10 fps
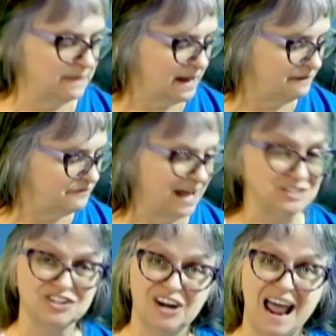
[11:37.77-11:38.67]
and if
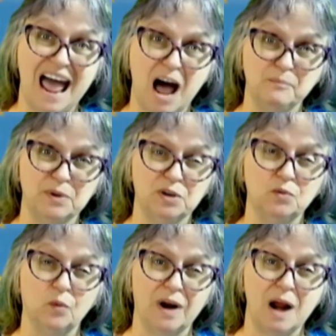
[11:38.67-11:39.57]
that's going to happen
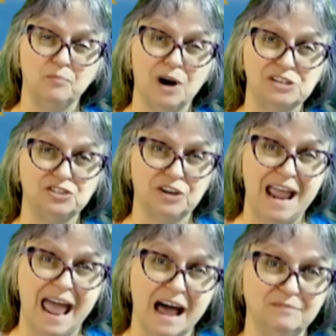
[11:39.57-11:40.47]
when I pressure
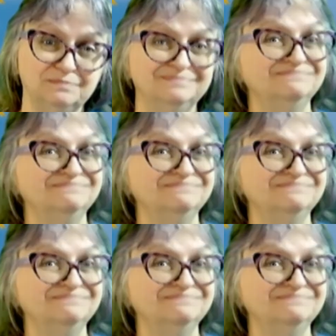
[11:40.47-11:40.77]
can,